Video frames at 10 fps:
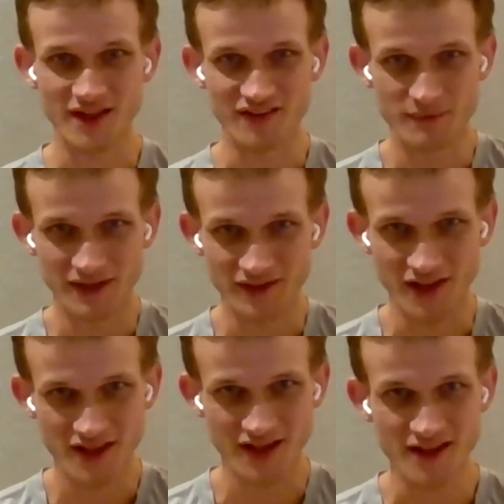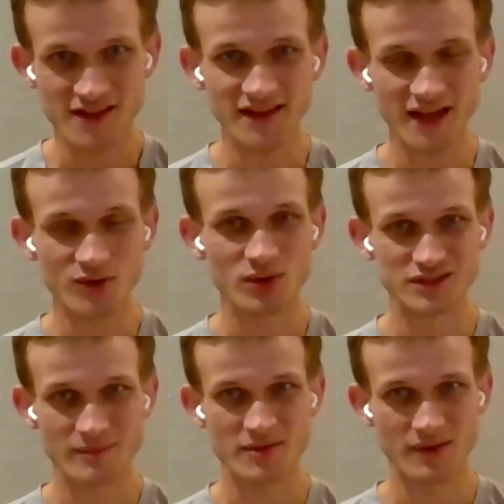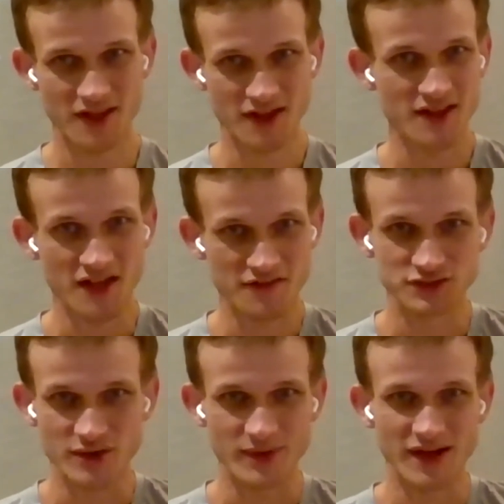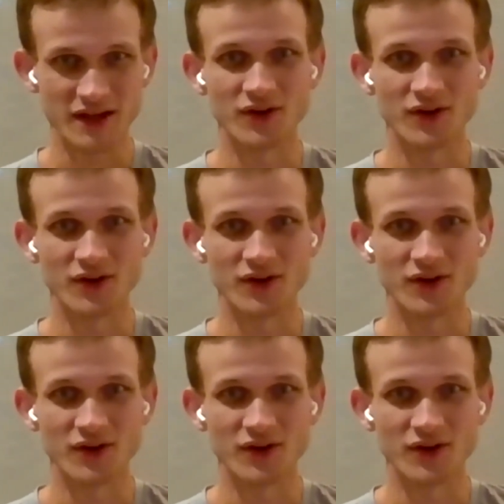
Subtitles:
They've been these ZK rollups successfully running